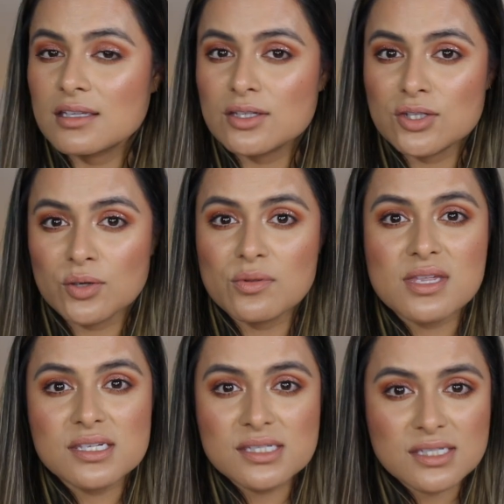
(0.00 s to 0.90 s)
you know,
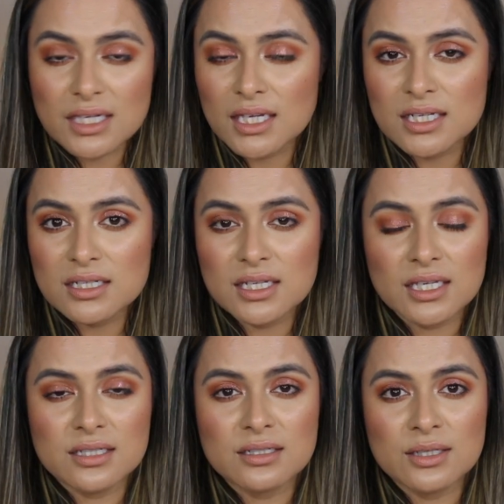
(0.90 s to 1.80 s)
the skin
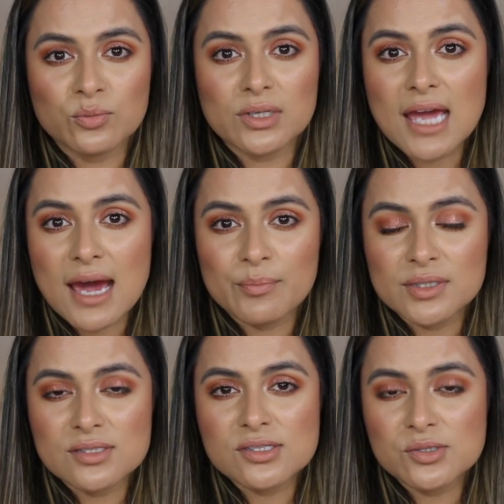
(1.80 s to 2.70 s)
and what
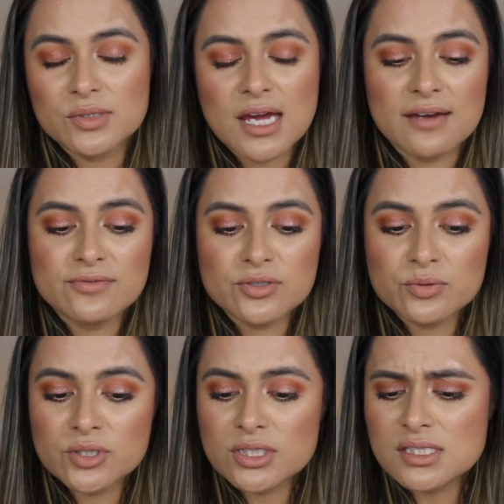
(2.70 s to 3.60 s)
happens to it
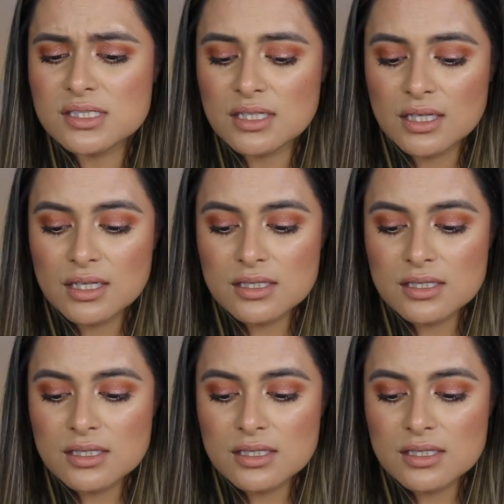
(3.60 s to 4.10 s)
afterwards.